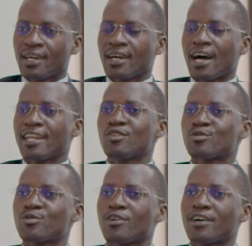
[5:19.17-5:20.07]
And then
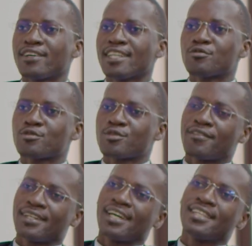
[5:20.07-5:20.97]
also, I find they also have
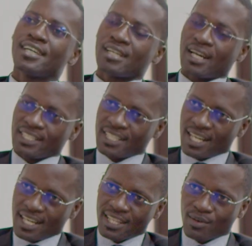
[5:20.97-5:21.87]

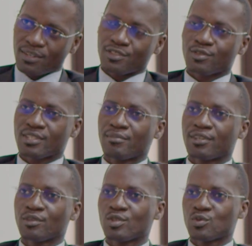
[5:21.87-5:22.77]
another one. So
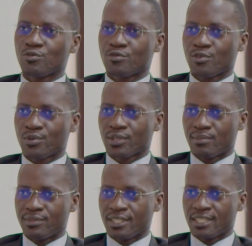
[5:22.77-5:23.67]
somebody goes with 4
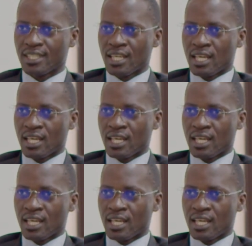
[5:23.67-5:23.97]
tablets.